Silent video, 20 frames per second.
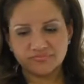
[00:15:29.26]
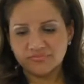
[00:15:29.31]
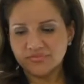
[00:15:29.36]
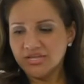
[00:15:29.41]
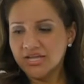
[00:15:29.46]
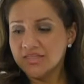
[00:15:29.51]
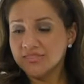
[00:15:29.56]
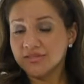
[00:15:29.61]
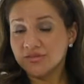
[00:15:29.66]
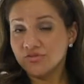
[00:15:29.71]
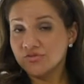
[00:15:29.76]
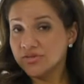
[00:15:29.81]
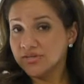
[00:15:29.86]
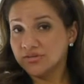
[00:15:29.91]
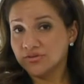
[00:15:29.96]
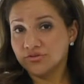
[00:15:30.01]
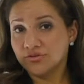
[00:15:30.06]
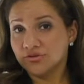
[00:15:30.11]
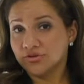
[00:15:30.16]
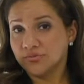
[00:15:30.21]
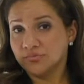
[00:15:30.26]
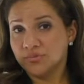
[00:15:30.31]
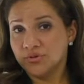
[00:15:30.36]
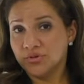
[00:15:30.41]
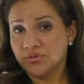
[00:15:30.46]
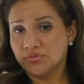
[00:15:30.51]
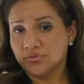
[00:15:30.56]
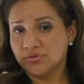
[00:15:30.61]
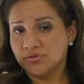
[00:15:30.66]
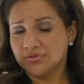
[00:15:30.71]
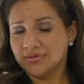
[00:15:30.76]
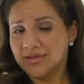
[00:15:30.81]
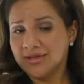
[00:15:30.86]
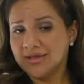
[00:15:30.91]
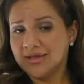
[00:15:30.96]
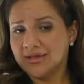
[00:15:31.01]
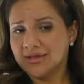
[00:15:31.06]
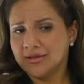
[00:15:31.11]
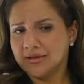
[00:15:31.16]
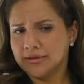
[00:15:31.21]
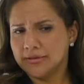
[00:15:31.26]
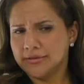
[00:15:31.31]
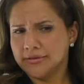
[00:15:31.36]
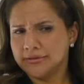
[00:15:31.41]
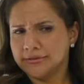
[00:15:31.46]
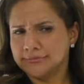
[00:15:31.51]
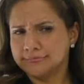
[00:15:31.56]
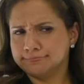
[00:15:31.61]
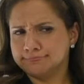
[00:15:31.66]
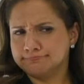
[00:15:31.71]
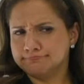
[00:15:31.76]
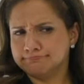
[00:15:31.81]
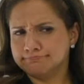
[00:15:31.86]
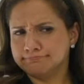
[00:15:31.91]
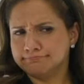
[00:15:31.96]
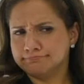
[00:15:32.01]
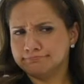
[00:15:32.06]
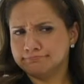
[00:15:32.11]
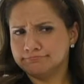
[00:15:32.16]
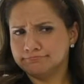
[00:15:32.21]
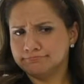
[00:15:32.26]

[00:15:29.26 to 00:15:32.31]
And then you get on your computer and you're like, I